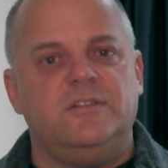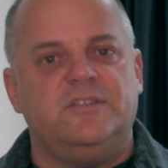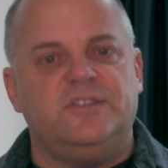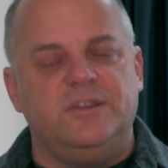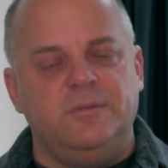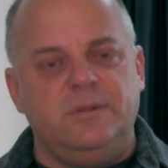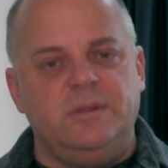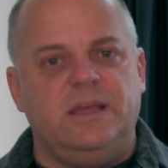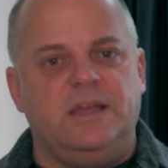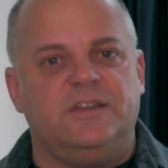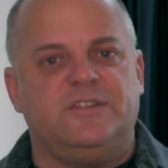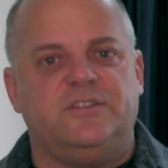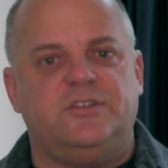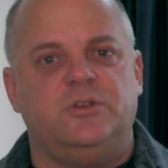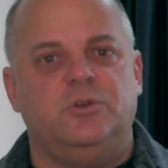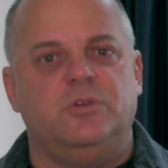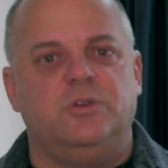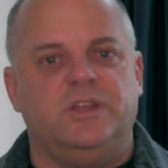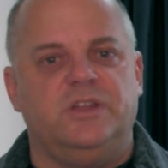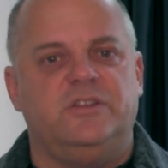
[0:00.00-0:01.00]
SEMI
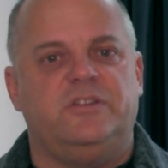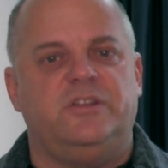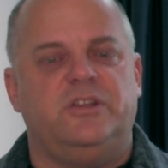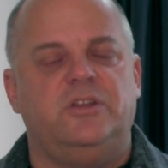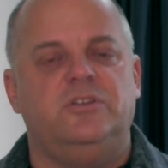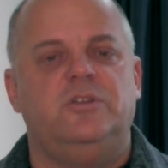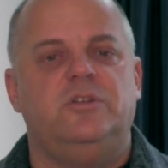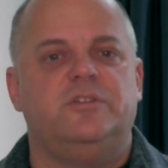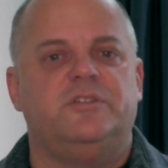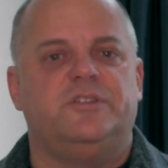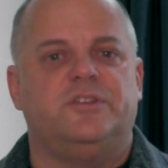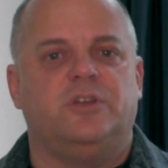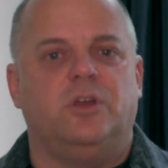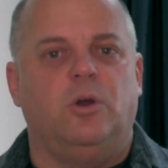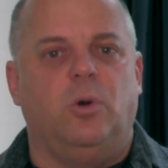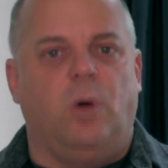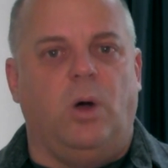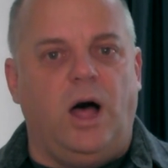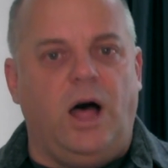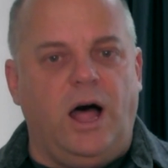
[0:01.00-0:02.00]
S2 continues to
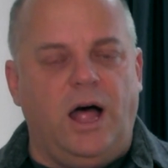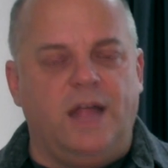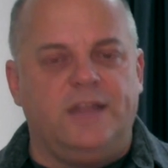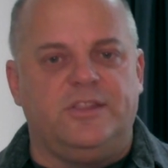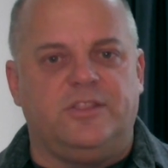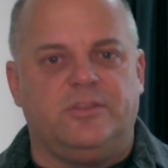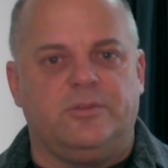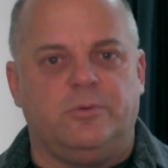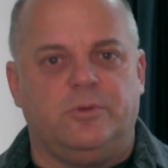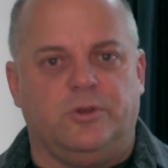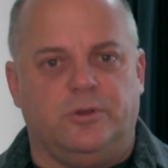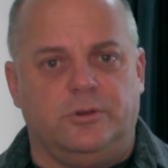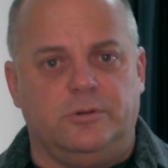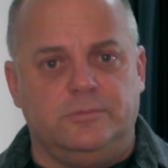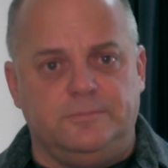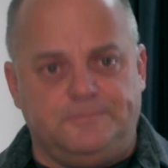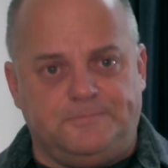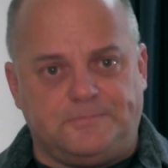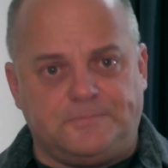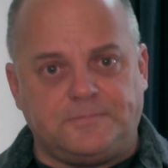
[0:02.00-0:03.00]
go on
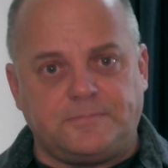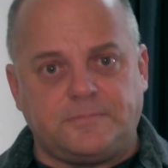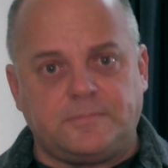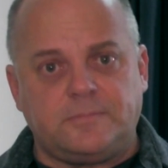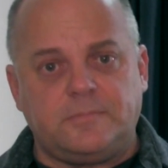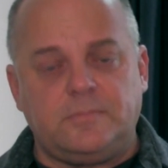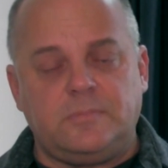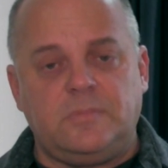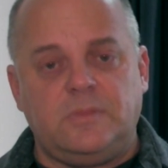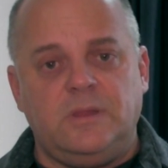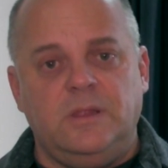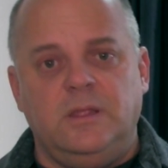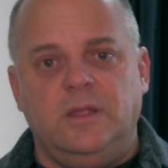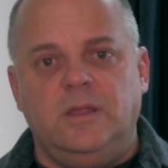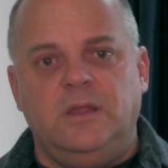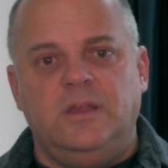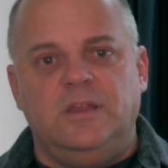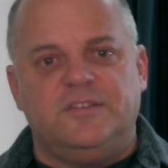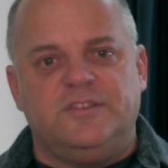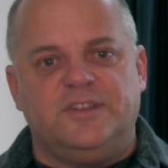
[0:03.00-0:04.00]
through
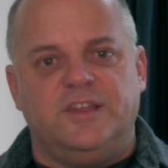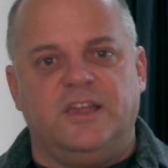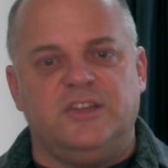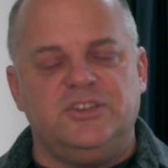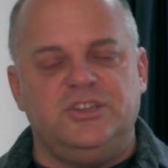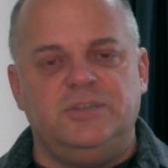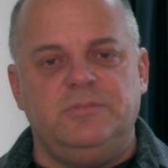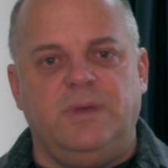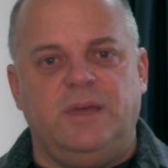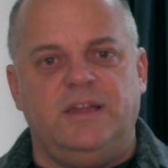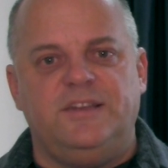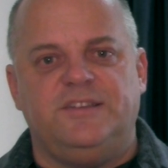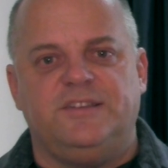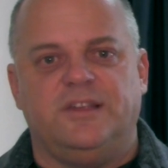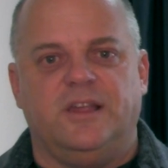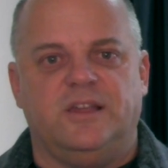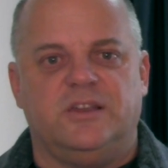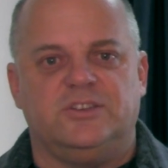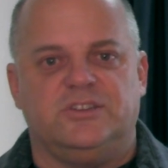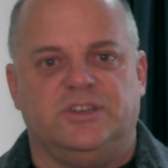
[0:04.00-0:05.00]
section by
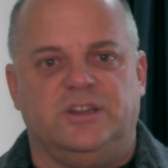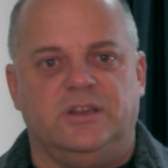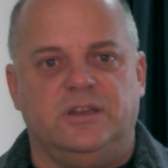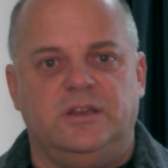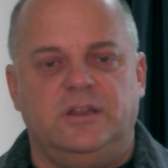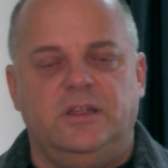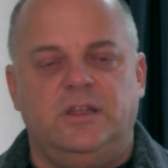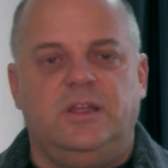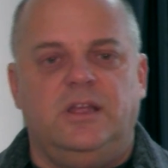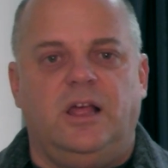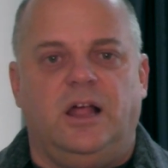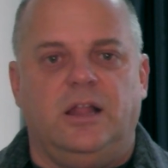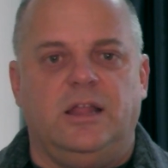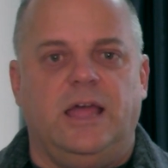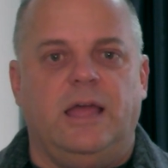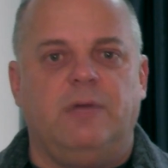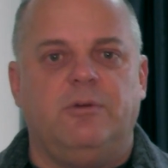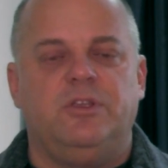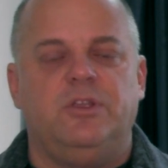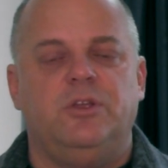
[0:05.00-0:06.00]
section,
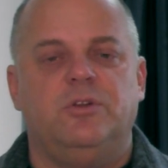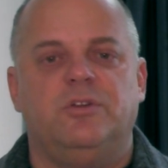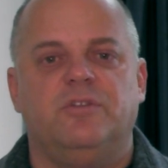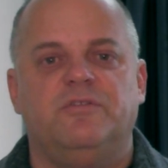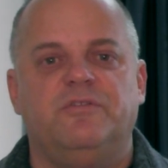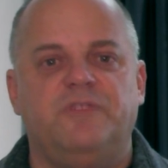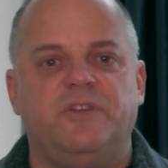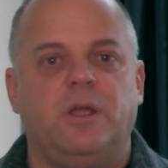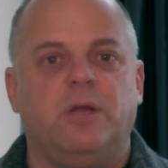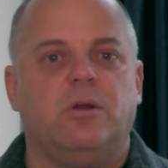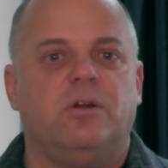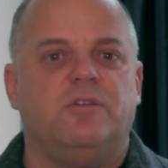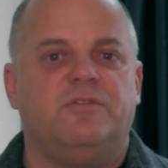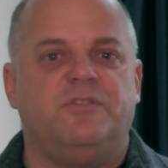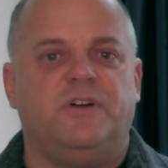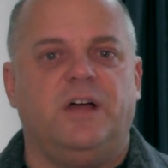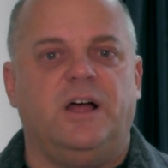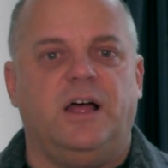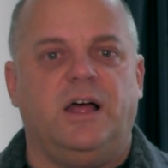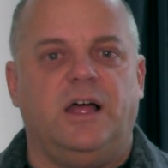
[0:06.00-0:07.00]
allowing you to
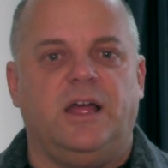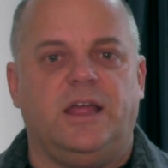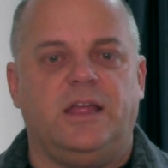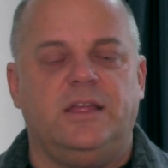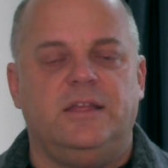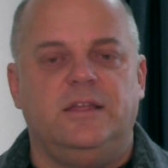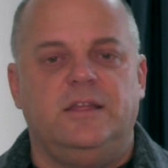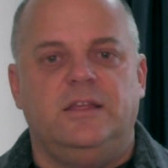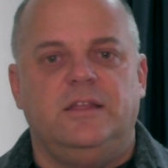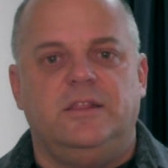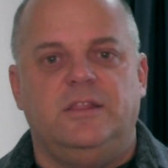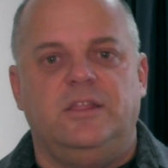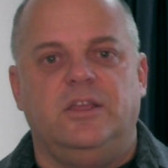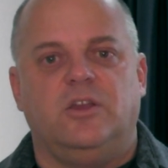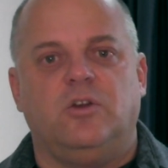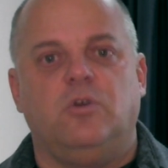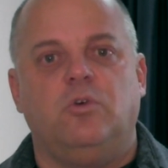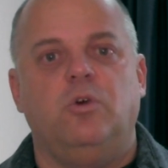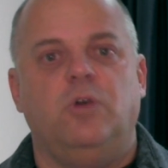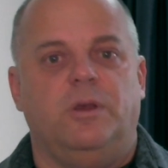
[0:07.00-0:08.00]
verify the
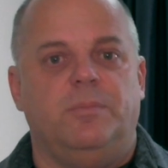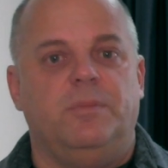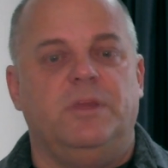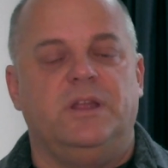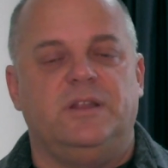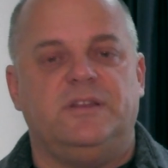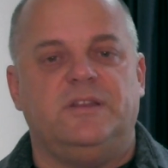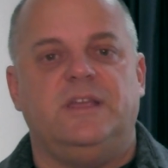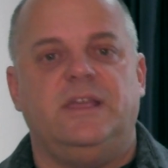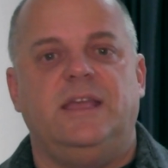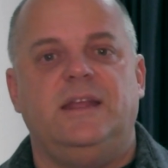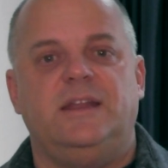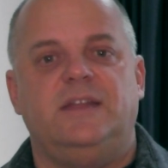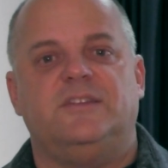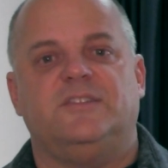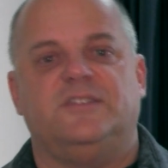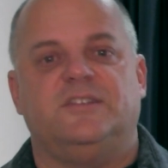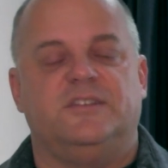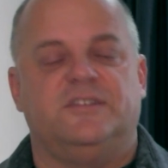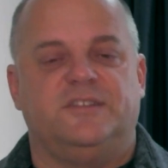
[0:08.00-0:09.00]
equipment, and
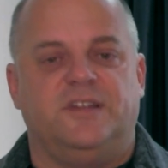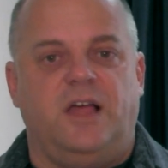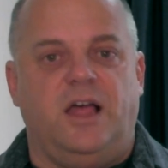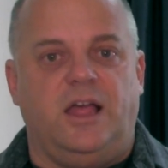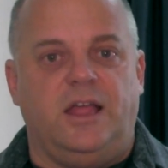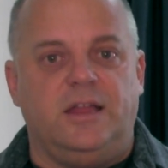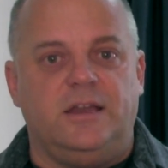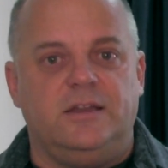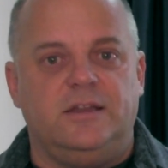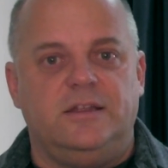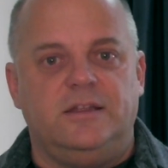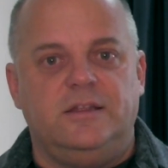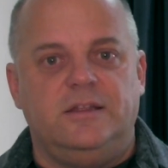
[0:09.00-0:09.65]
its design.